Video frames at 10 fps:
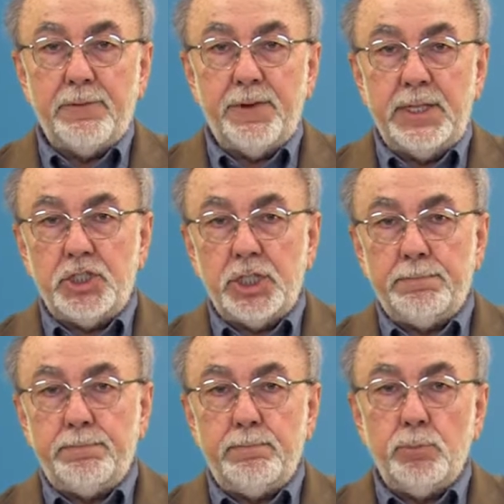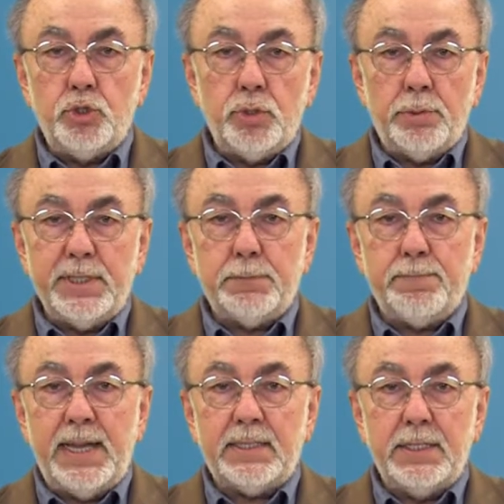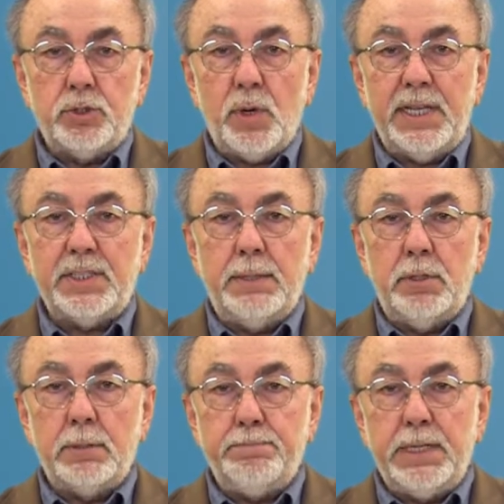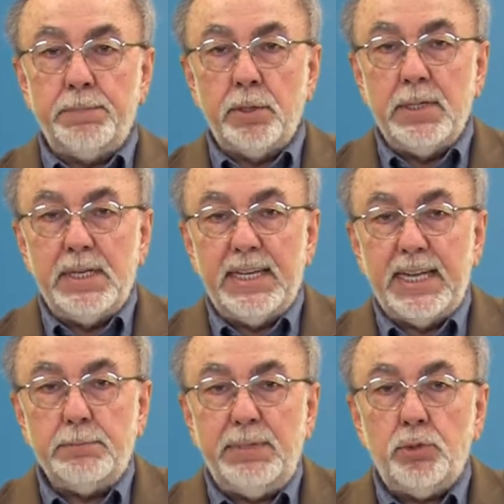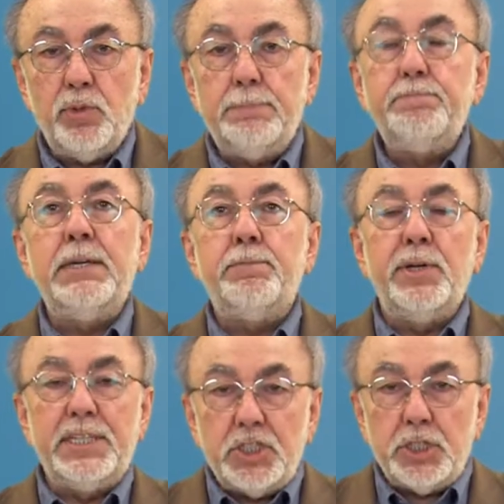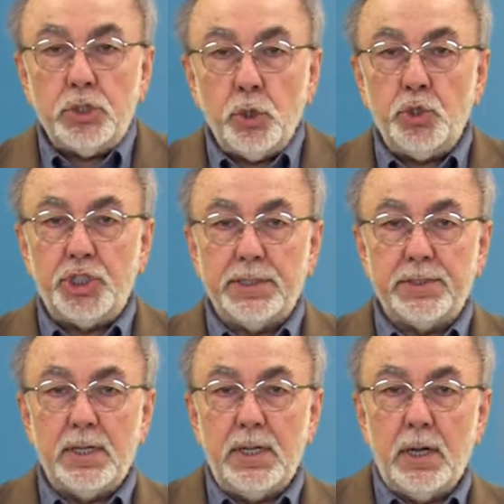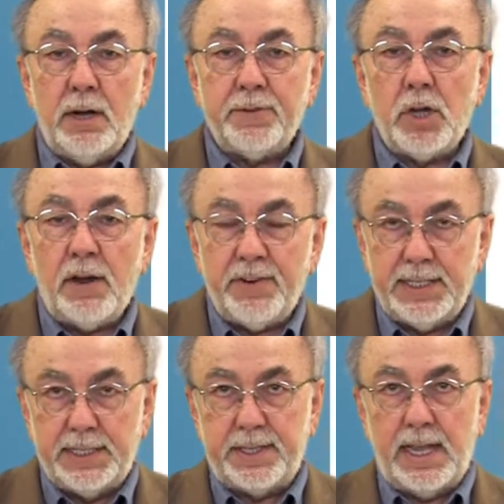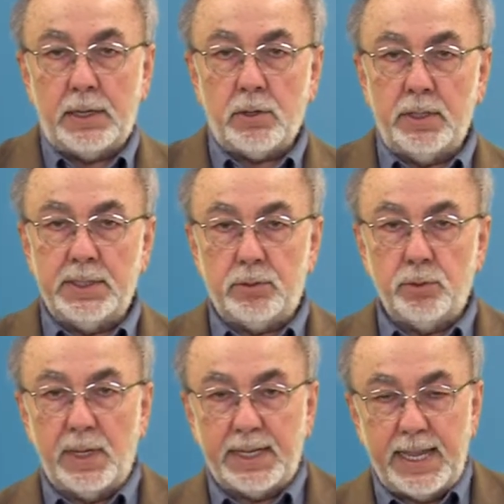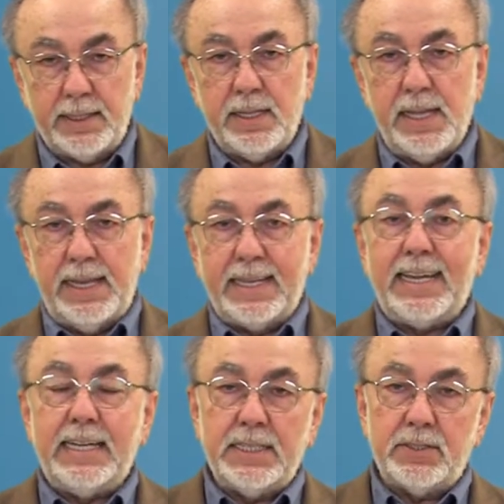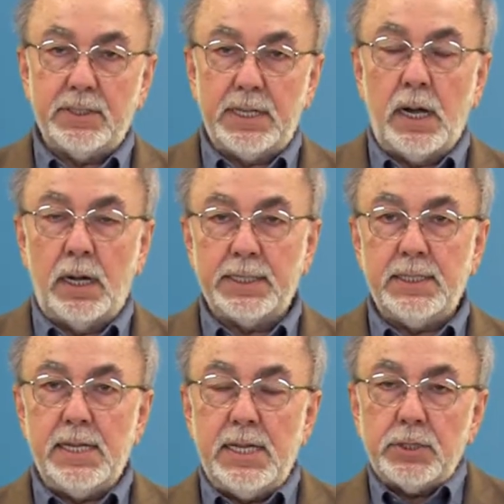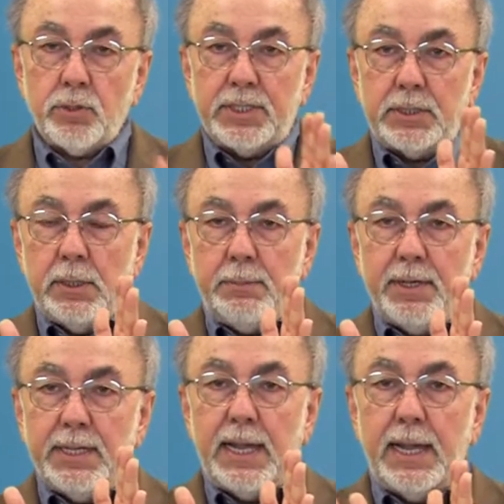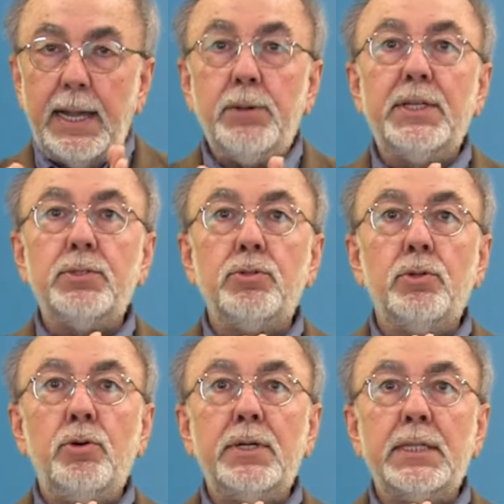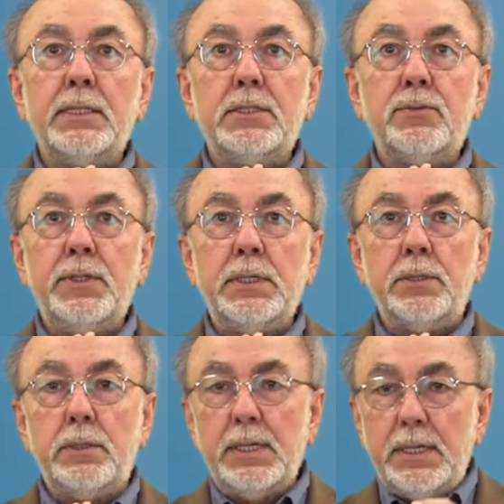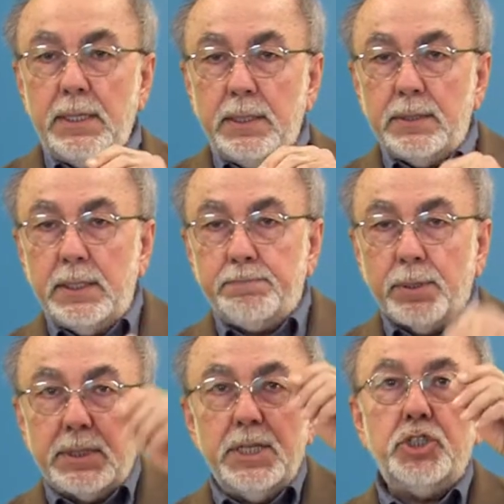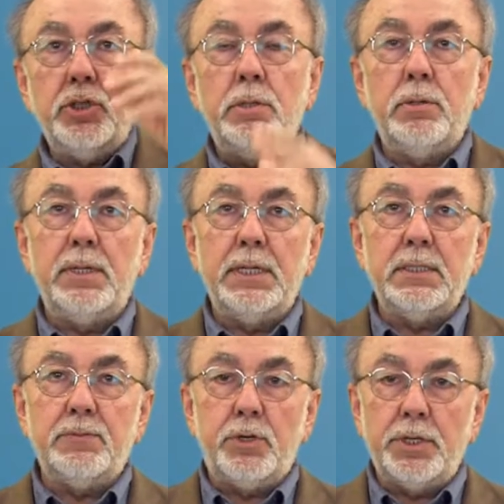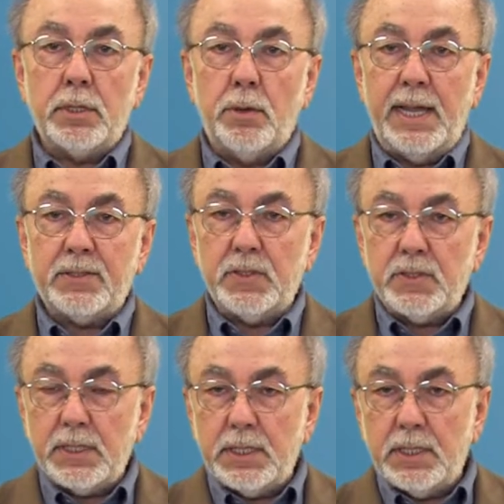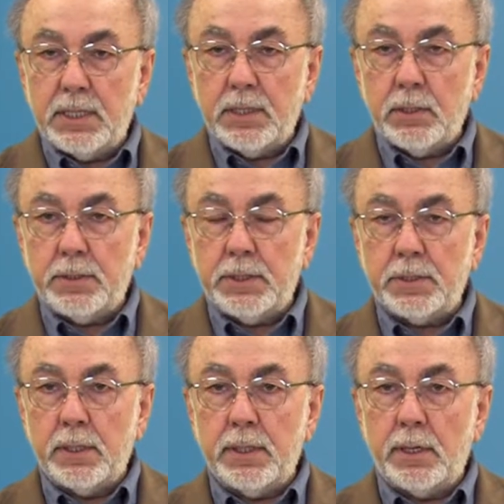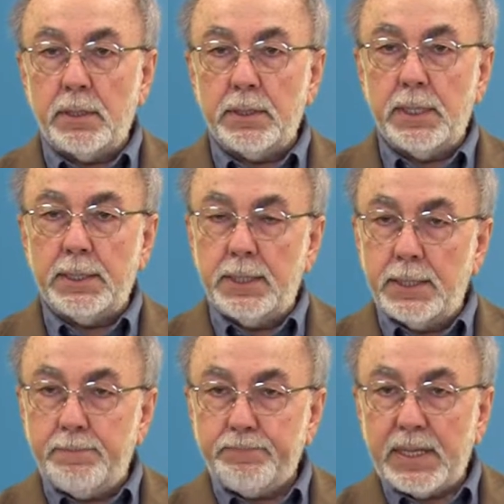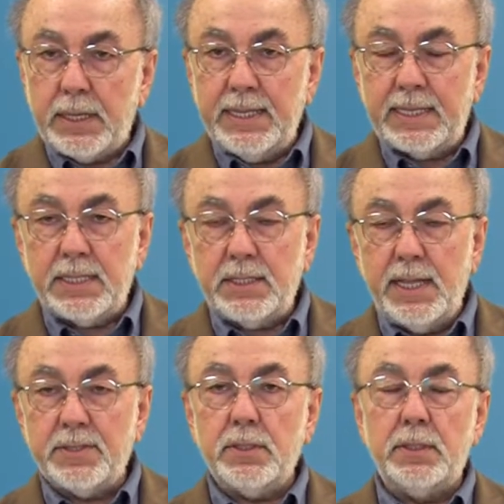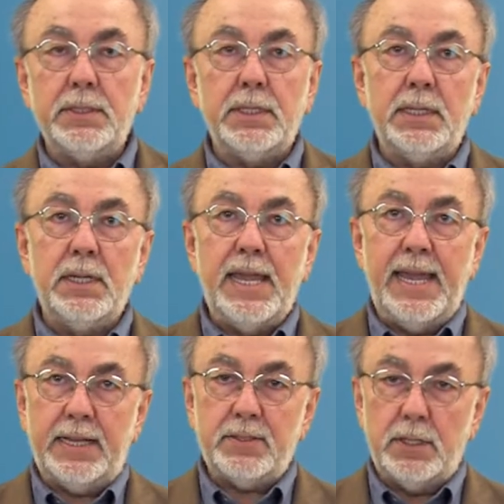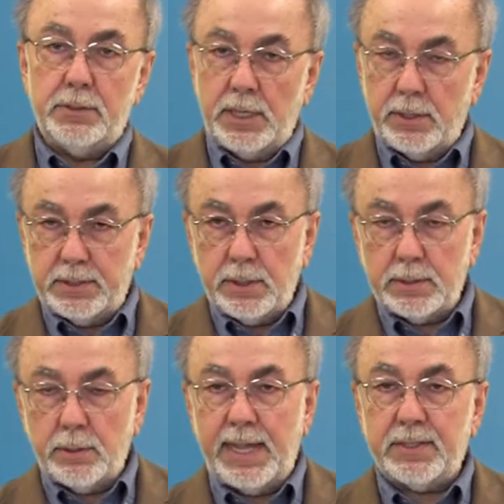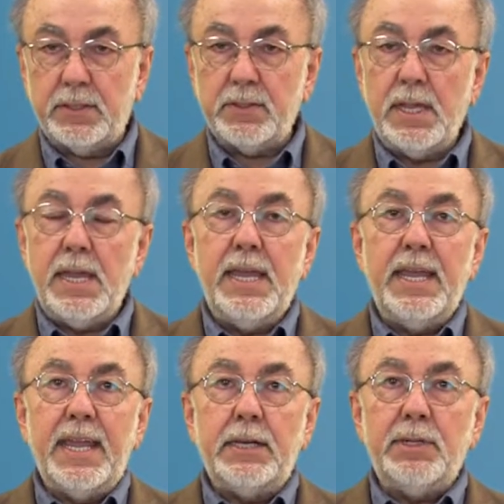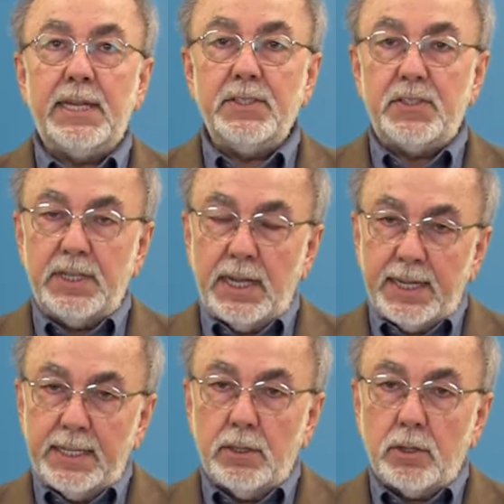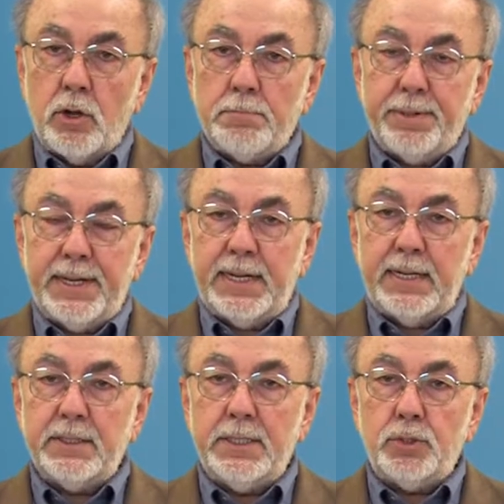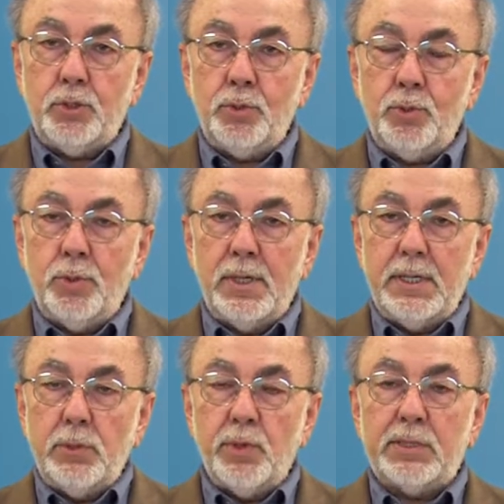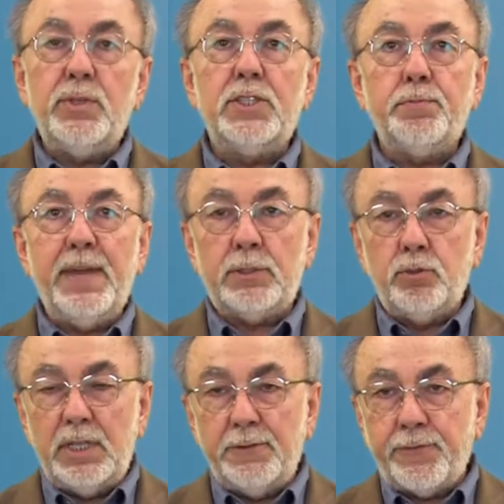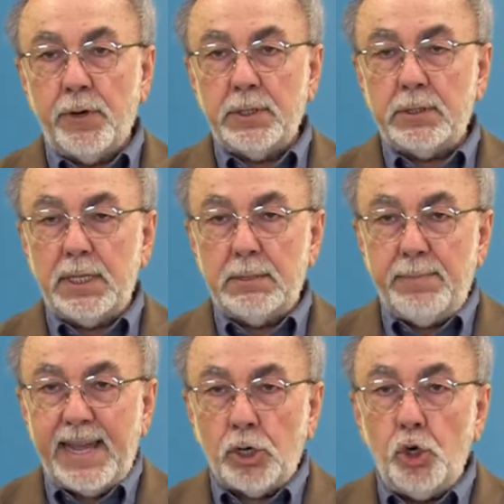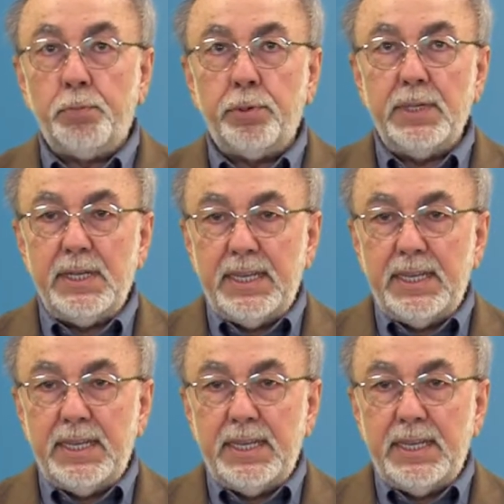friendship, mutual respect, and trust among people and between people and institutions of governance, according to, again, Gunderson Holling. So in summary, I wanted to look at this figure, the potential in the vertical axis in the horizontal uh, and the connectedness on the x on the horizontal axis. And we can see again compare the two with respect to the front and back loop.